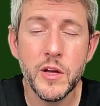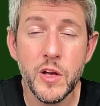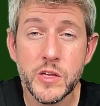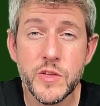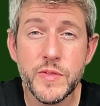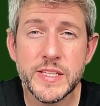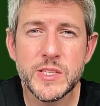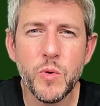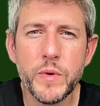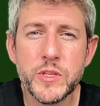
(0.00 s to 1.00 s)
So this is
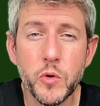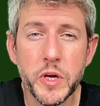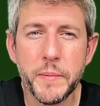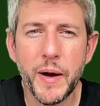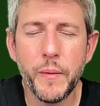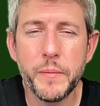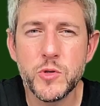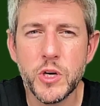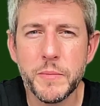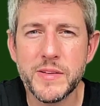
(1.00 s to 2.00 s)
what we're talking about when we're
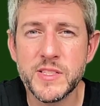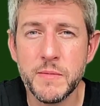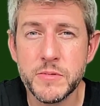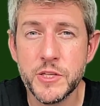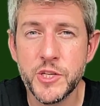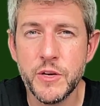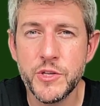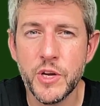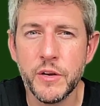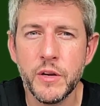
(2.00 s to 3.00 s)
talking about
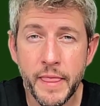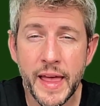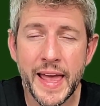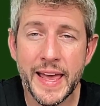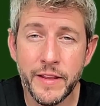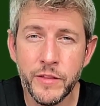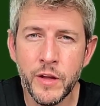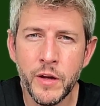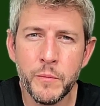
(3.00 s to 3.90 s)
substitution in